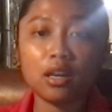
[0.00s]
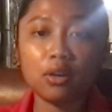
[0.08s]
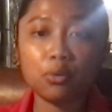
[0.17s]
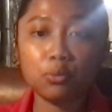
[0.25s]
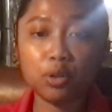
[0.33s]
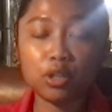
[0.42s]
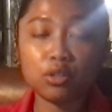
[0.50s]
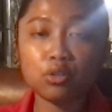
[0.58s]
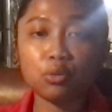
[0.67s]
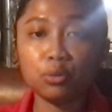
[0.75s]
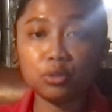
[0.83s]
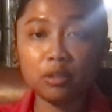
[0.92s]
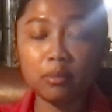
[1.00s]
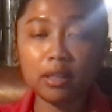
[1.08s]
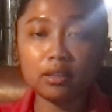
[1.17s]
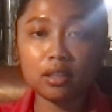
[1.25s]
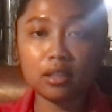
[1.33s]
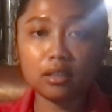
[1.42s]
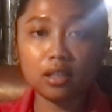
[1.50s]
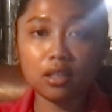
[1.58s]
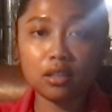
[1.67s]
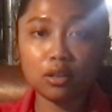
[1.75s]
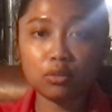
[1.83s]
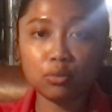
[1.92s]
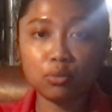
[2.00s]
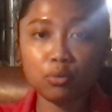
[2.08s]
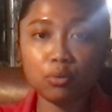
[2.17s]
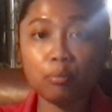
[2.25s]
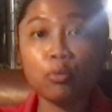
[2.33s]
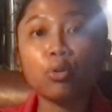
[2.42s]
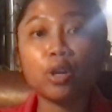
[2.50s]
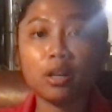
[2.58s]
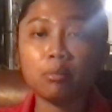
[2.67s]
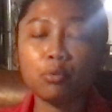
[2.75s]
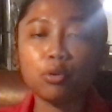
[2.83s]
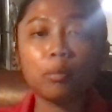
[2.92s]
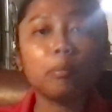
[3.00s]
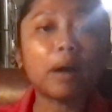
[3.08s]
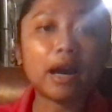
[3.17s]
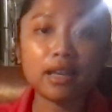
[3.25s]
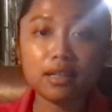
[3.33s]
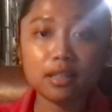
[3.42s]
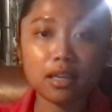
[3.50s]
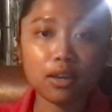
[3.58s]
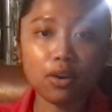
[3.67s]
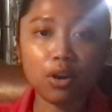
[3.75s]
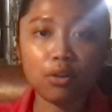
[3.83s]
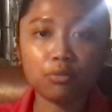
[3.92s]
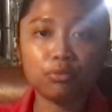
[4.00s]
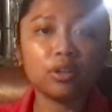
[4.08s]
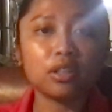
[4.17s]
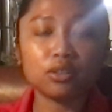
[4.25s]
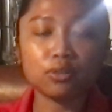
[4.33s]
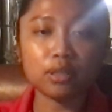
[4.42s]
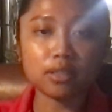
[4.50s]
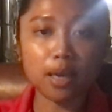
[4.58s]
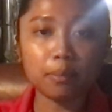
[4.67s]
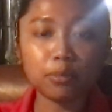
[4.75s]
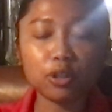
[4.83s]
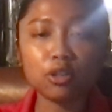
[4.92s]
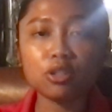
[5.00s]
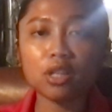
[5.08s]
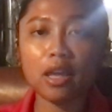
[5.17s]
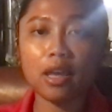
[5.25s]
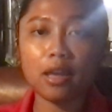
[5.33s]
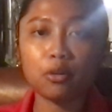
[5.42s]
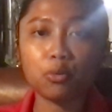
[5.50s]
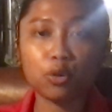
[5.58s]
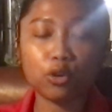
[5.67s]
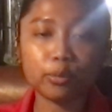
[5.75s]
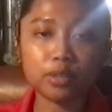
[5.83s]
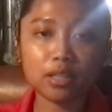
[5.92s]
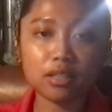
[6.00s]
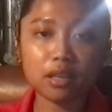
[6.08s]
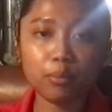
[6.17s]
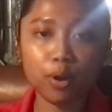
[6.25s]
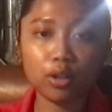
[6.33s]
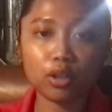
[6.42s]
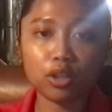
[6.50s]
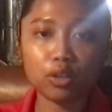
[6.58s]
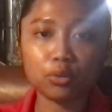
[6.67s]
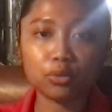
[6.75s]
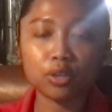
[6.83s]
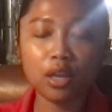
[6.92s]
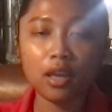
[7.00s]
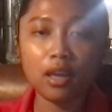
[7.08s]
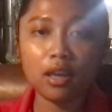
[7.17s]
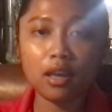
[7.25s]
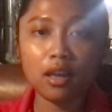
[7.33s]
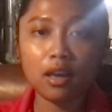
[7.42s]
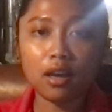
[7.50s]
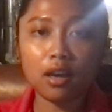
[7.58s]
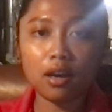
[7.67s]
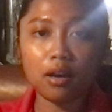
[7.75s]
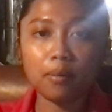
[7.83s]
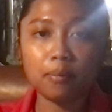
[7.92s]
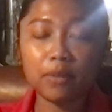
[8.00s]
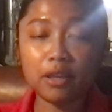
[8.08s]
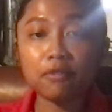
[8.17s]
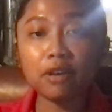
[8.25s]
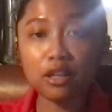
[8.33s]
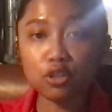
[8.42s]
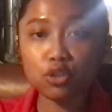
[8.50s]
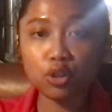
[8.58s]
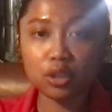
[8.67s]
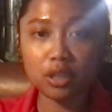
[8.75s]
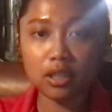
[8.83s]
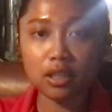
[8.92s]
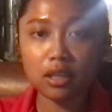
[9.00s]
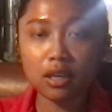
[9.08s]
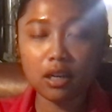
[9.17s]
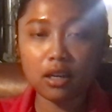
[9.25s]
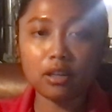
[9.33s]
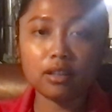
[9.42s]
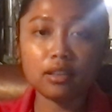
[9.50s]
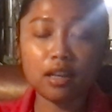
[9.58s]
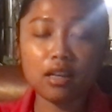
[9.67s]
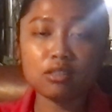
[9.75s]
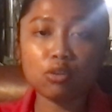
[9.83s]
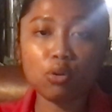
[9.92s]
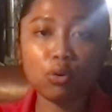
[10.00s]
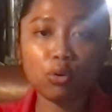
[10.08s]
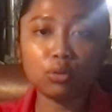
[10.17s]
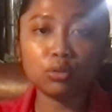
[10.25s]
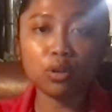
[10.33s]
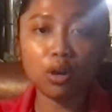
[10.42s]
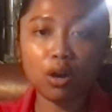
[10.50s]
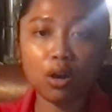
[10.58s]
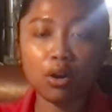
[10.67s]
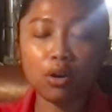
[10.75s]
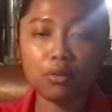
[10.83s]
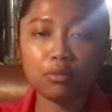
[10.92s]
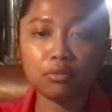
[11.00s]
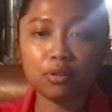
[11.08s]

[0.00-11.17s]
which ultimately lead to more and more binding of these receptors and quorum sensing molecules. Eventually, a threshold of